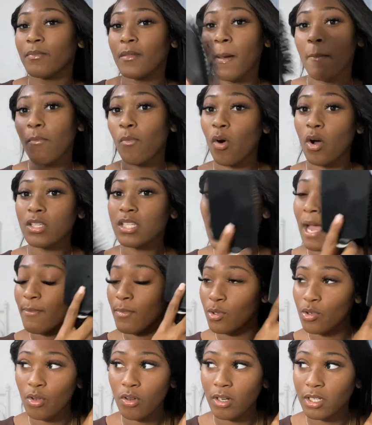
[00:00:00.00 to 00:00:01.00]
More time,
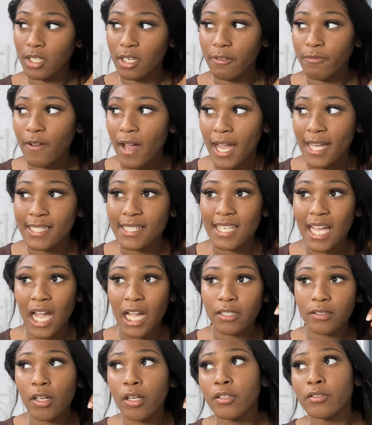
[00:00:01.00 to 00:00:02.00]
you're not gonna find
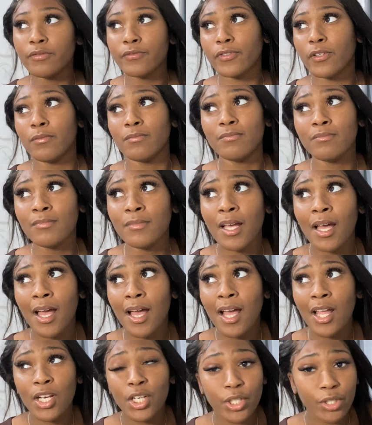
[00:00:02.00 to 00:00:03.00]
Tyrone from
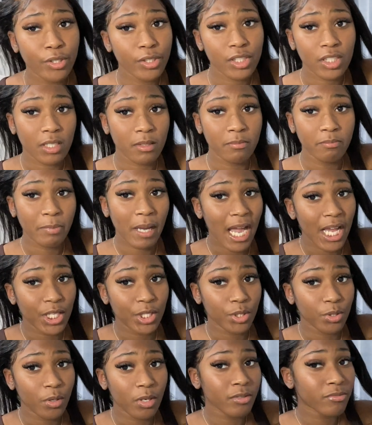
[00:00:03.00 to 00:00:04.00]
Lucian buying
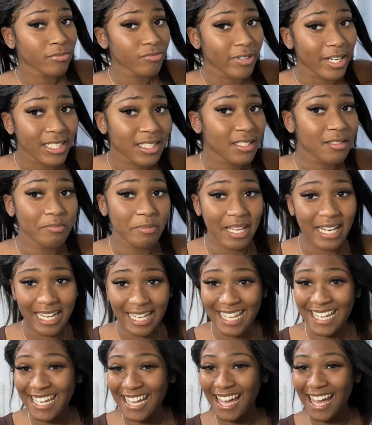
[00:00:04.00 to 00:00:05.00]
you a Richard
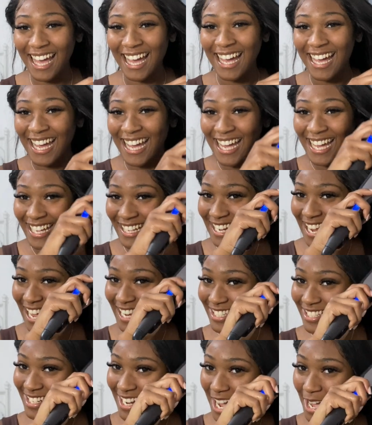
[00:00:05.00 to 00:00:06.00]
Millie.
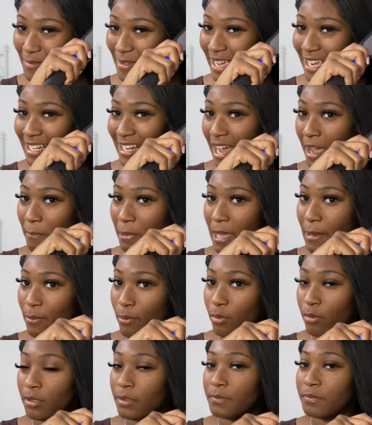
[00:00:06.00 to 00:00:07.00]
Like, do you know what I mean? Like,
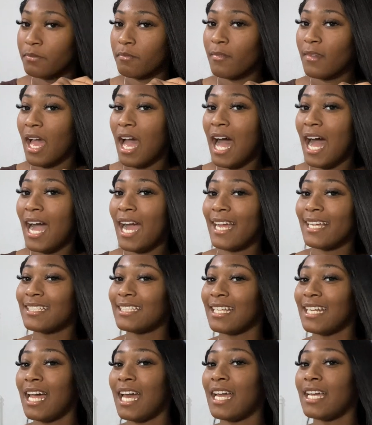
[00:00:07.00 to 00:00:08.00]
people
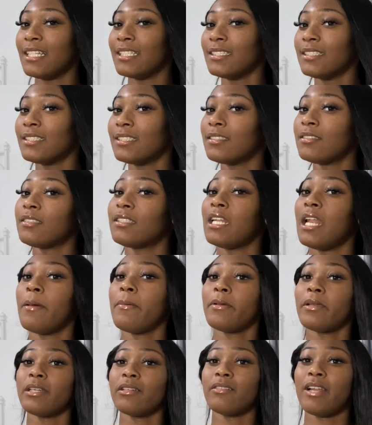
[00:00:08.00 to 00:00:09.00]
idolize
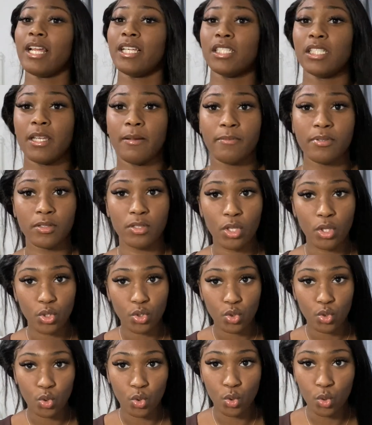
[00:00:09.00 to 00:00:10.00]
celebrity relationships
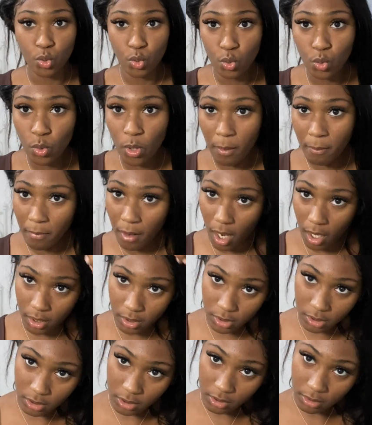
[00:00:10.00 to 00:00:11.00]
too
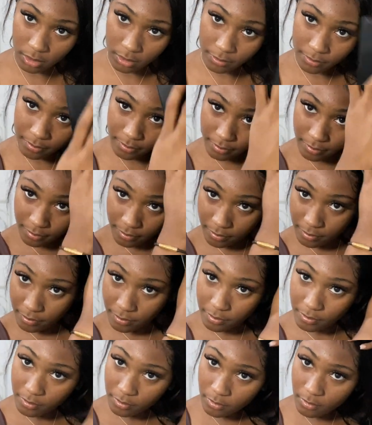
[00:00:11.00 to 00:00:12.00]
much,
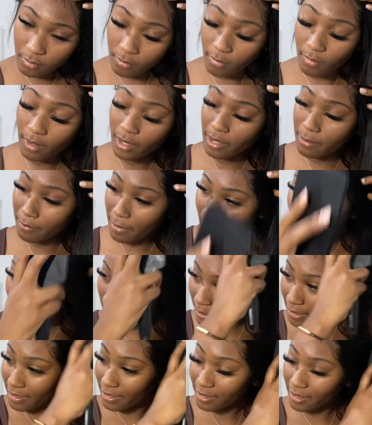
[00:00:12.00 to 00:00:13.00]
in my
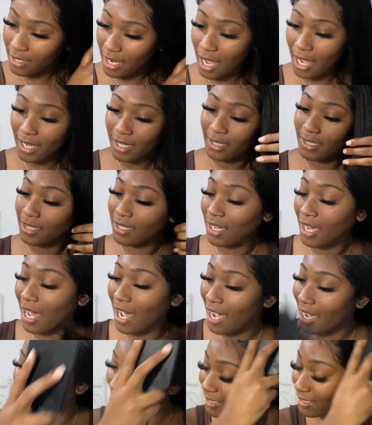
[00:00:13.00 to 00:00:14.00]
opinion. Like,
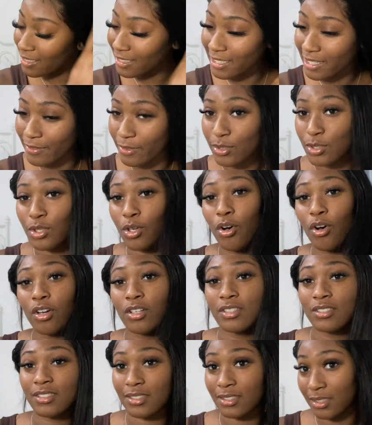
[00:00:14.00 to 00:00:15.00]
I couldn't give a
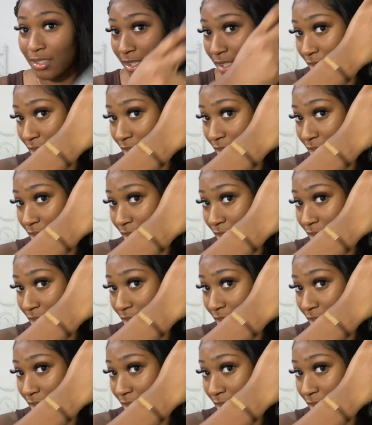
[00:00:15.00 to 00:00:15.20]
toss.